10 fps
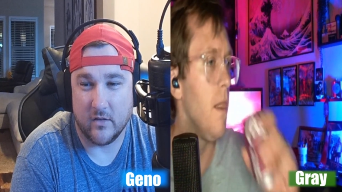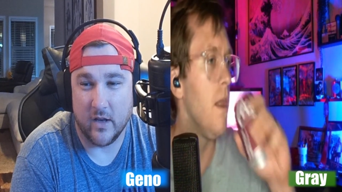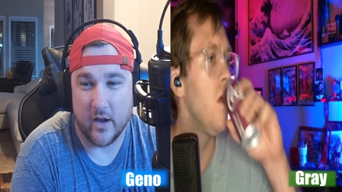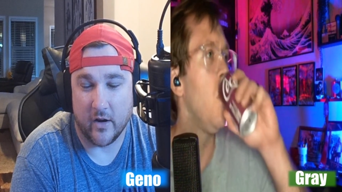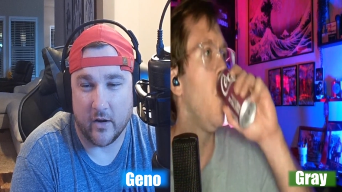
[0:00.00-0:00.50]

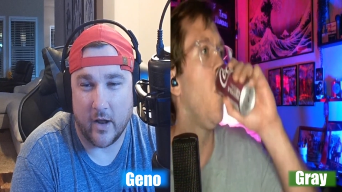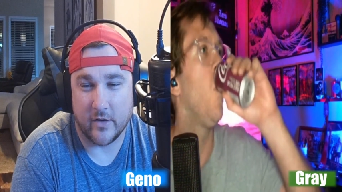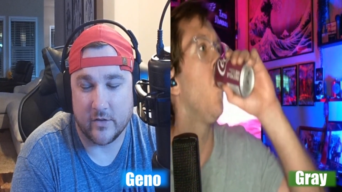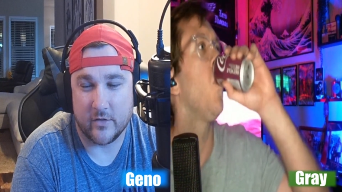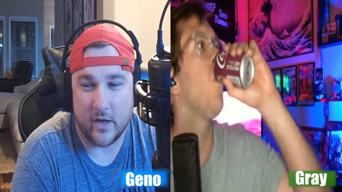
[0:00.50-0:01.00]
Speaker 1: deer, I
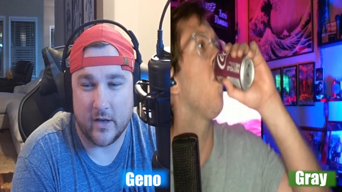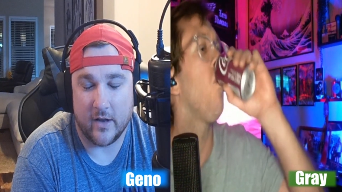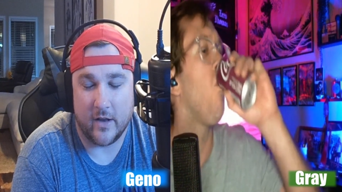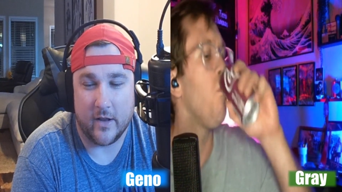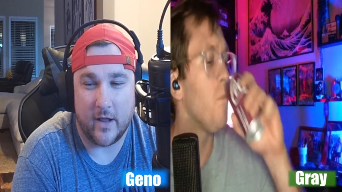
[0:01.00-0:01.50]
just I
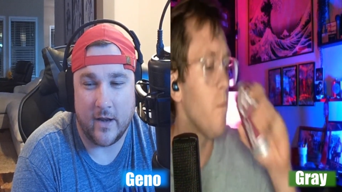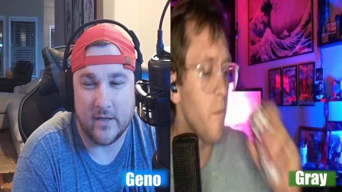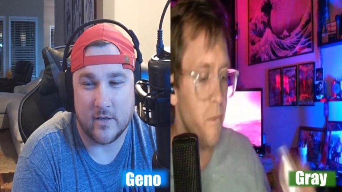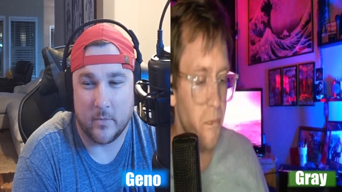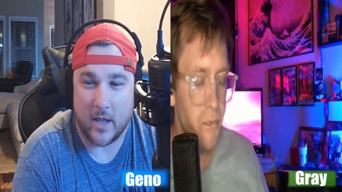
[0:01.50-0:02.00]
I need
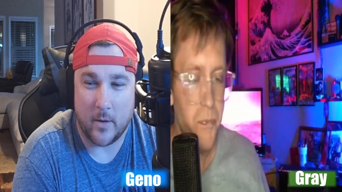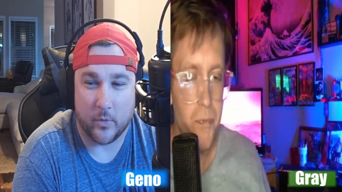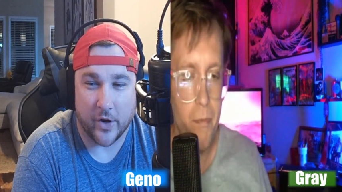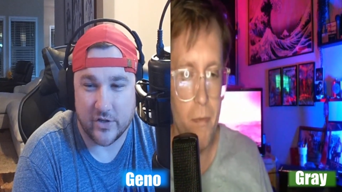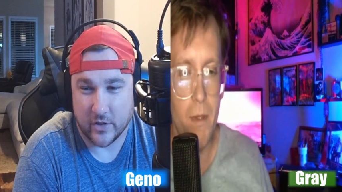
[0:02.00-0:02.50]
some
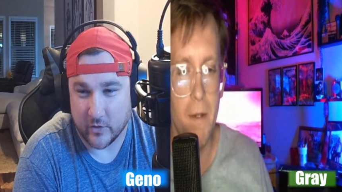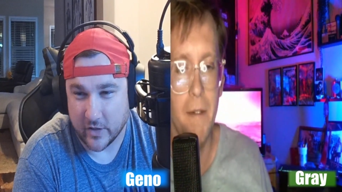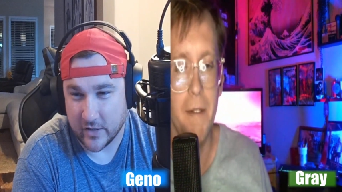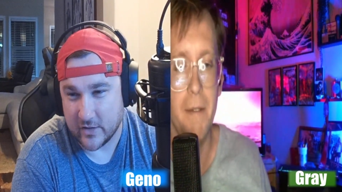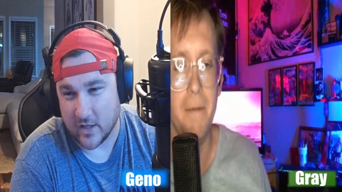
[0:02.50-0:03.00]
elaboration on
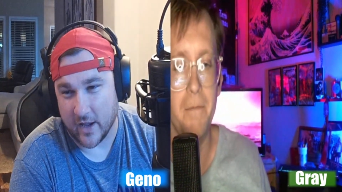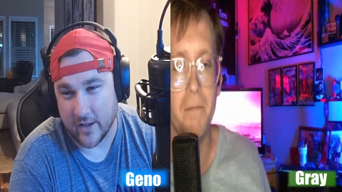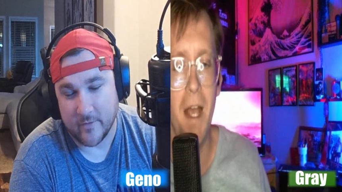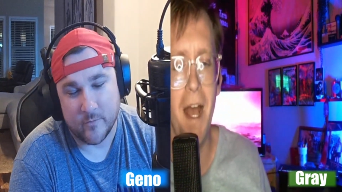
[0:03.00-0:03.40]
this. Like,